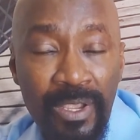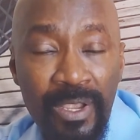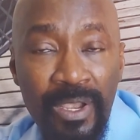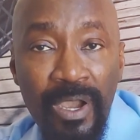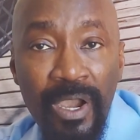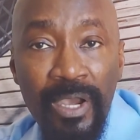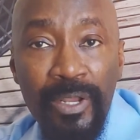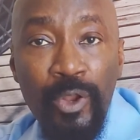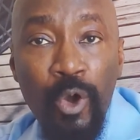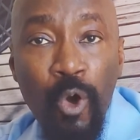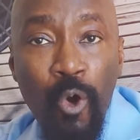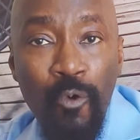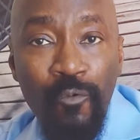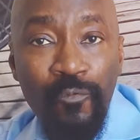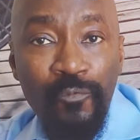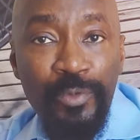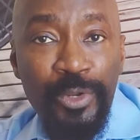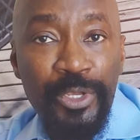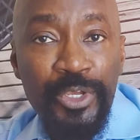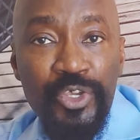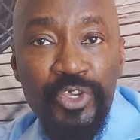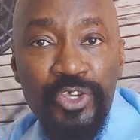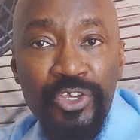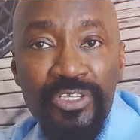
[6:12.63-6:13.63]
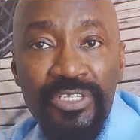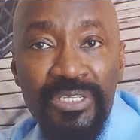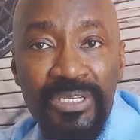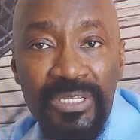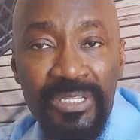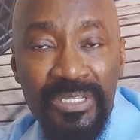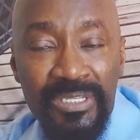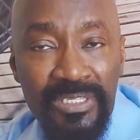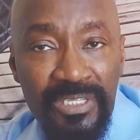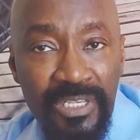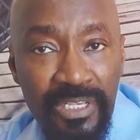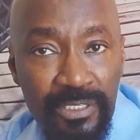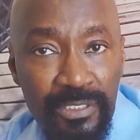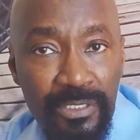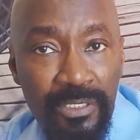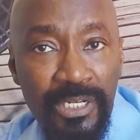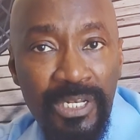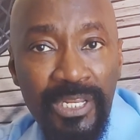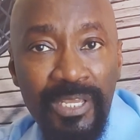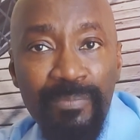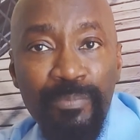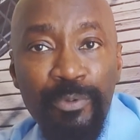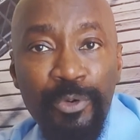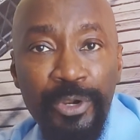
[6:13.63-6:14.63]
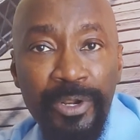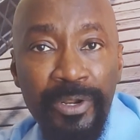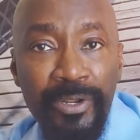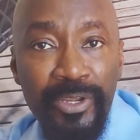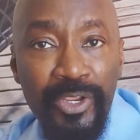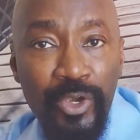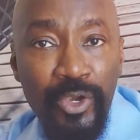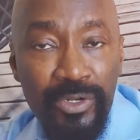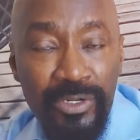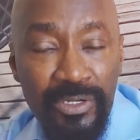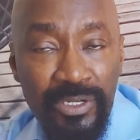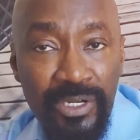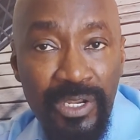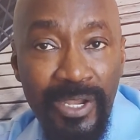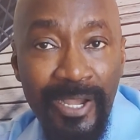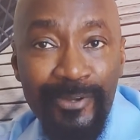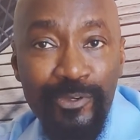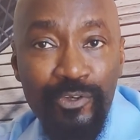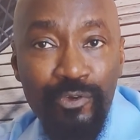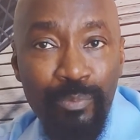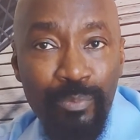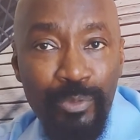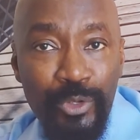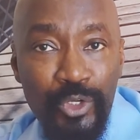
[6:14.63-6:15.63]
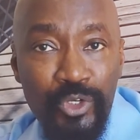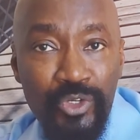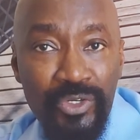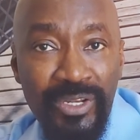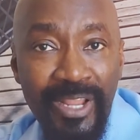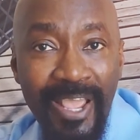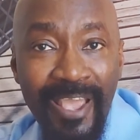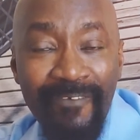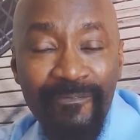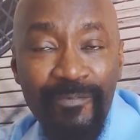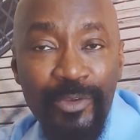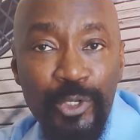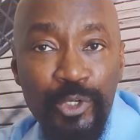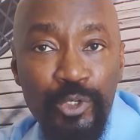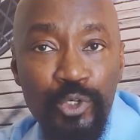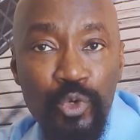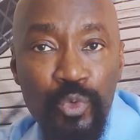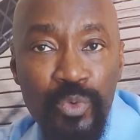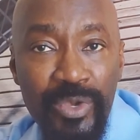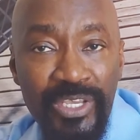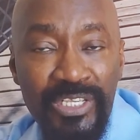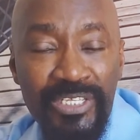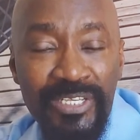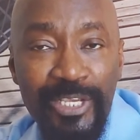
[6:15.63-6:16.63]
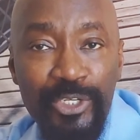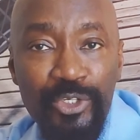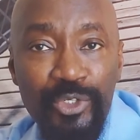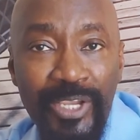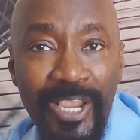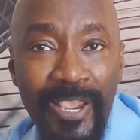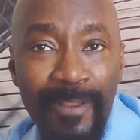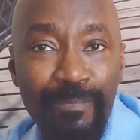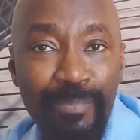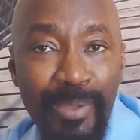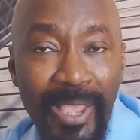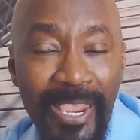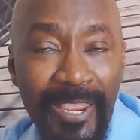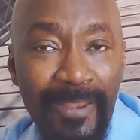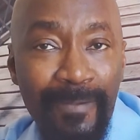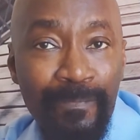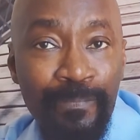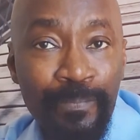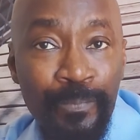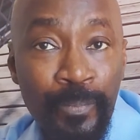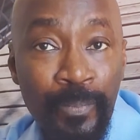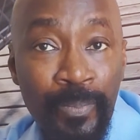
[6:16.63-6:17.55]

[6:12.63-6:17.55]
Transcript: and hopefully you just consistently put in your contribution every 2 weeks as you get paid.